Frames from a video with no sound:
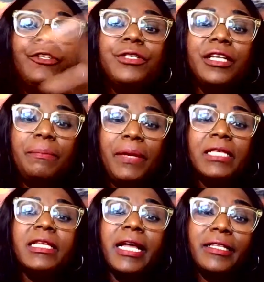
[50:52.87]
you see the
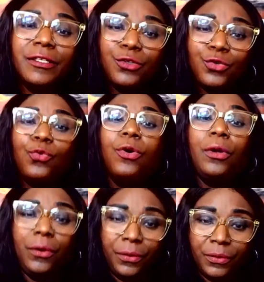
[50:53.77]
place getting
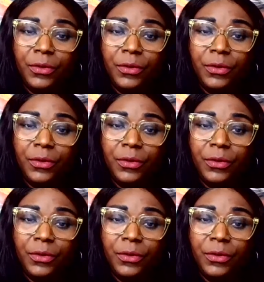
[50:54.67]
swollen.